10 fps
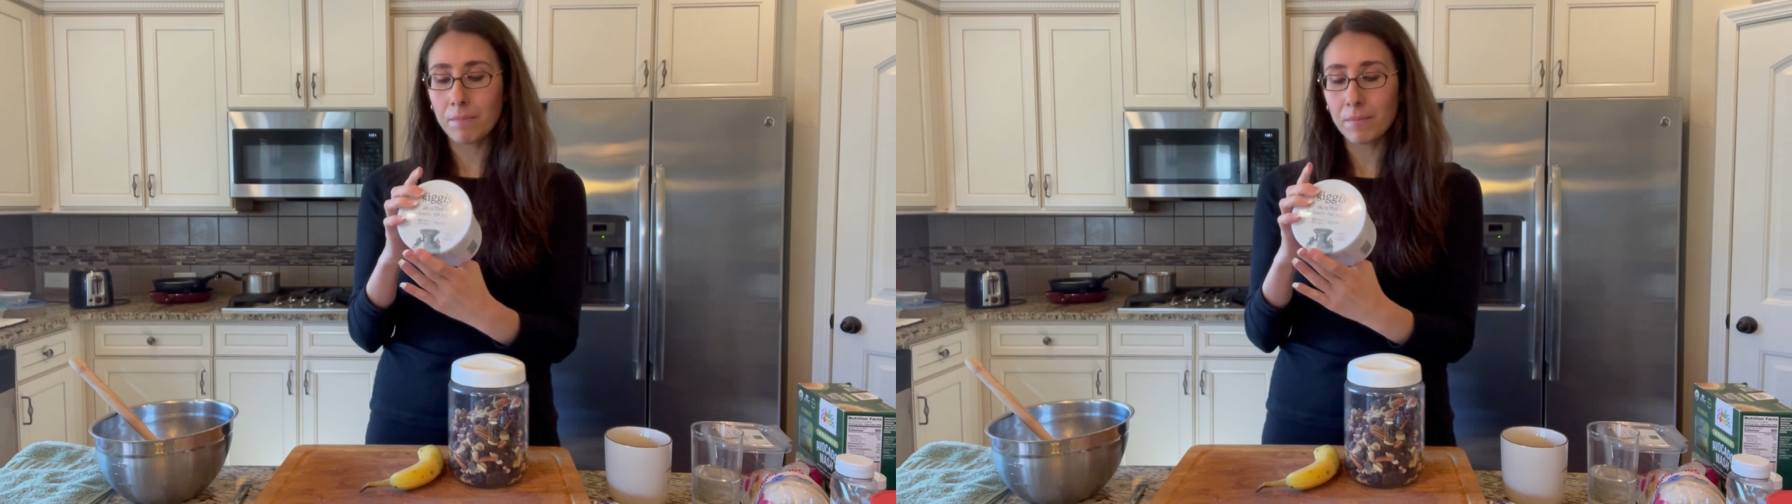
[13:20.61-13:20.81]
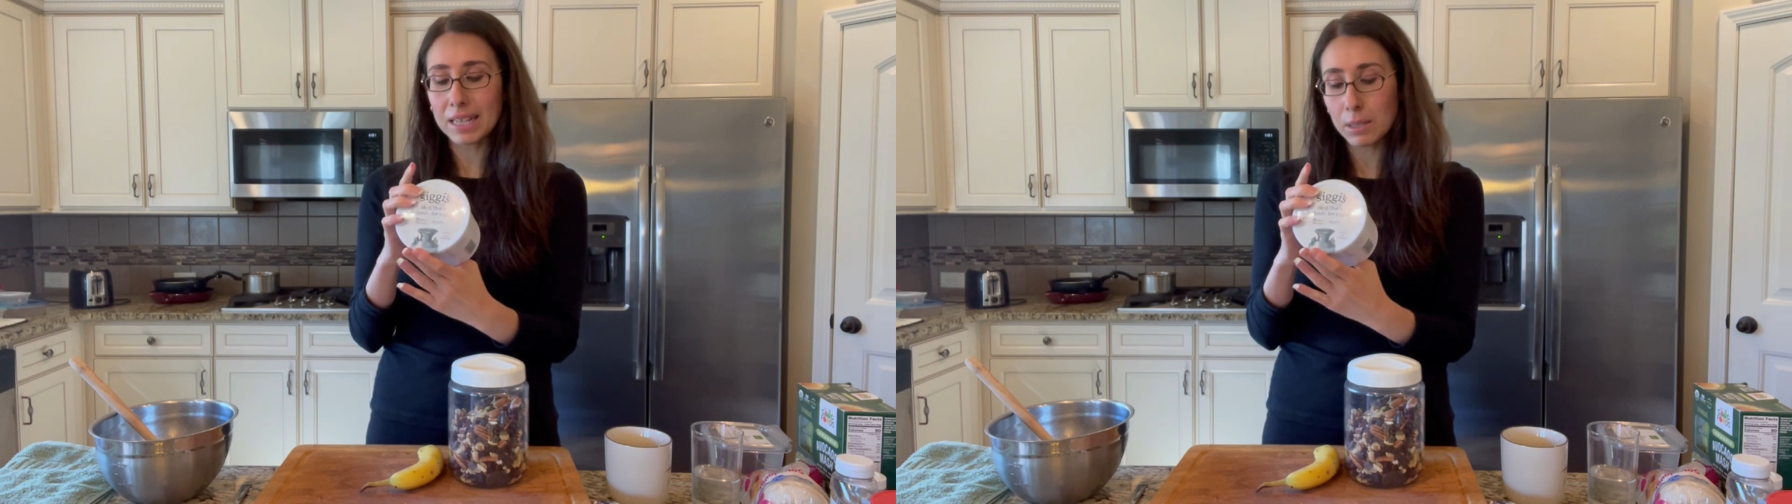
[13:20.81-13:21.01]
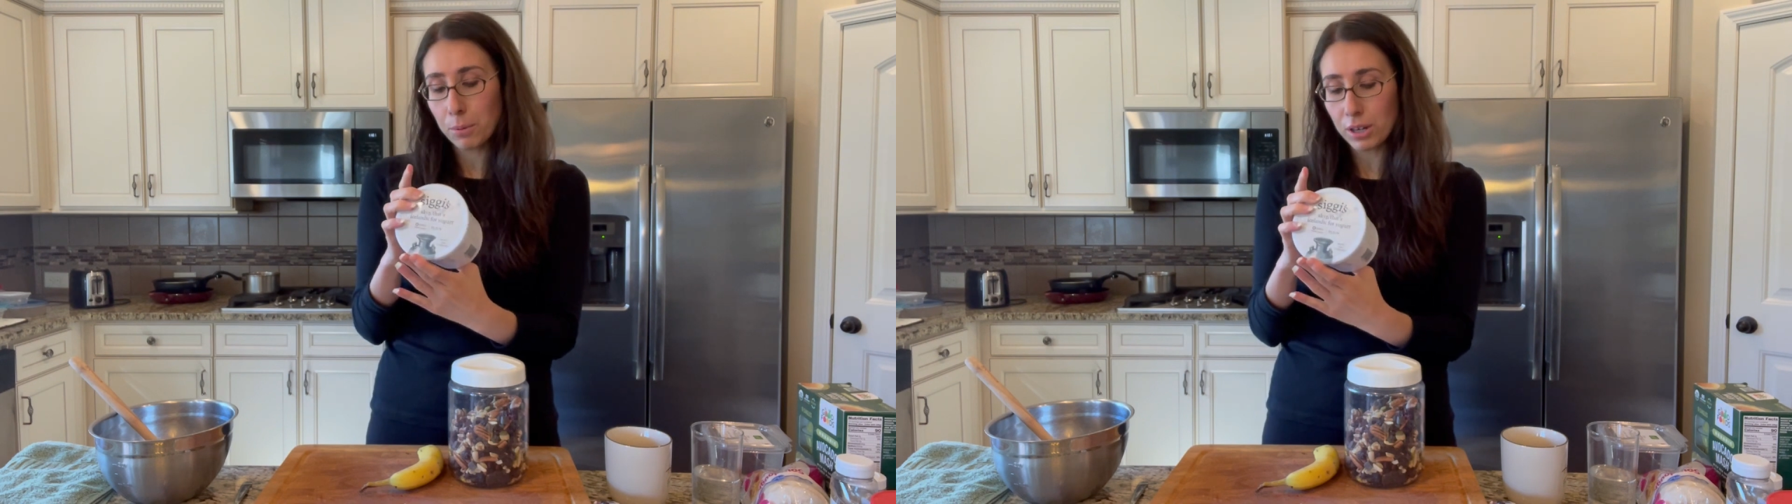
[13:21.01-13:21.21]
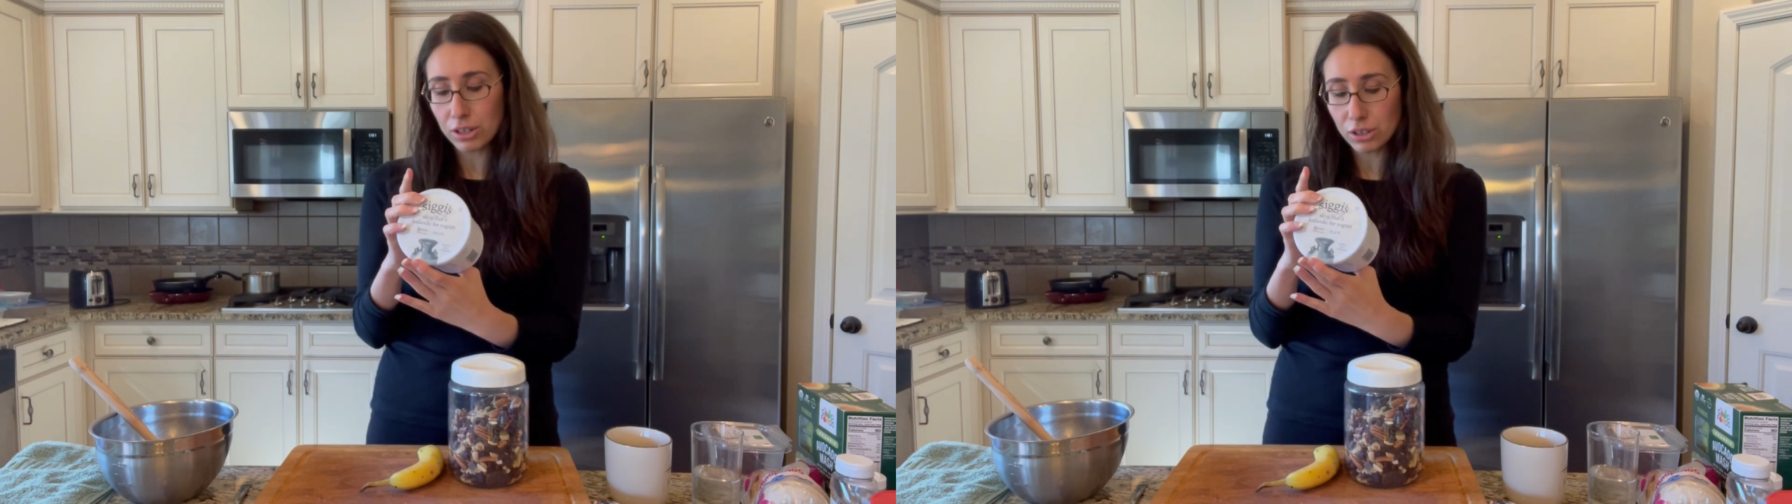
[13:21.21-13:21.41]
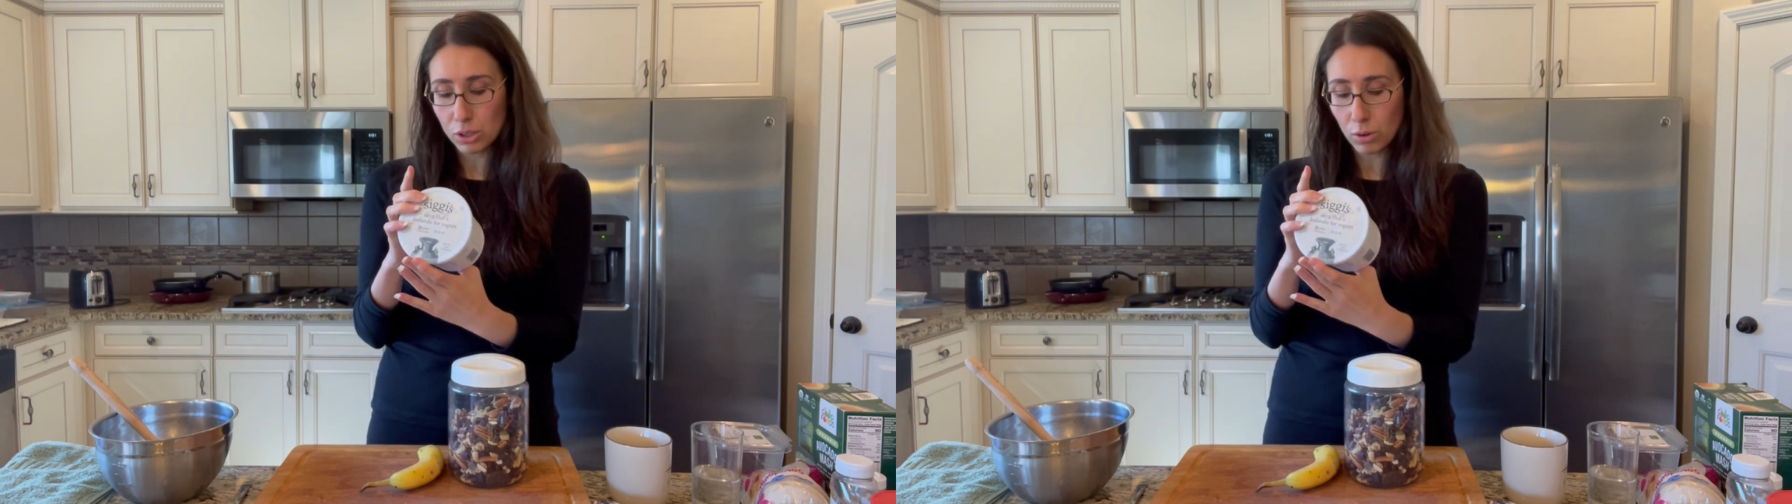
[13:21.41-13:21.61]
it's a pretty
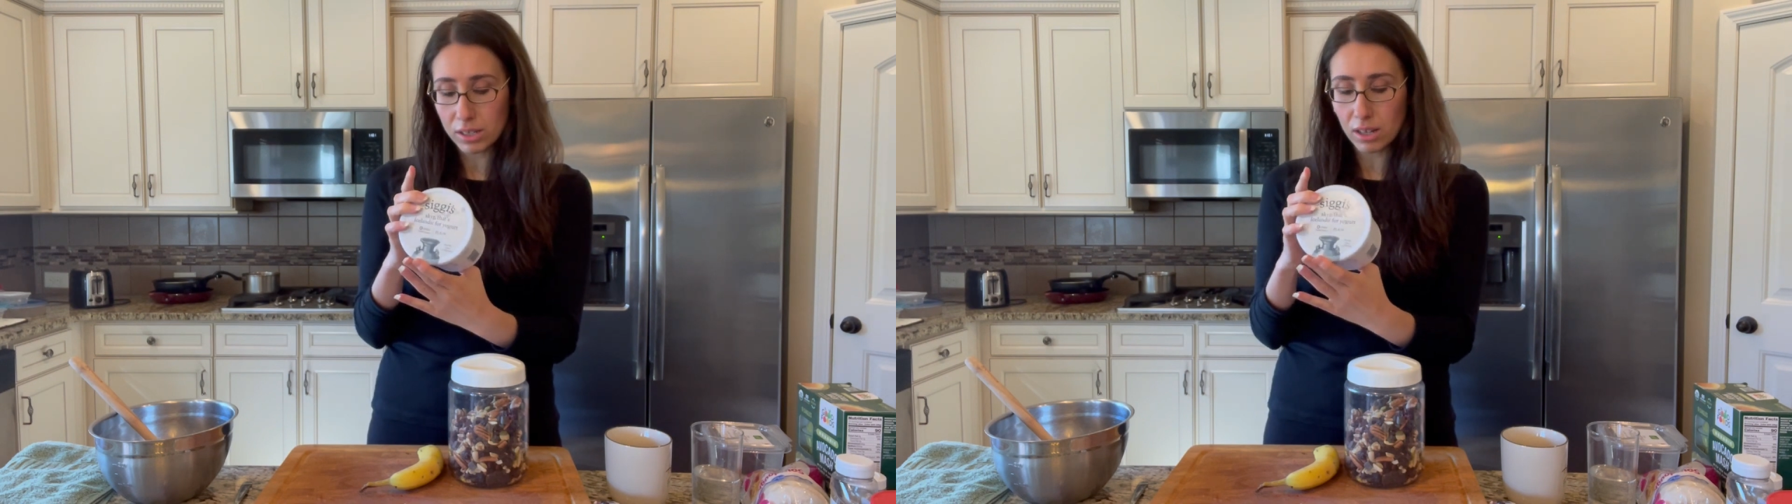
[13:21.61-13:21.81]
good source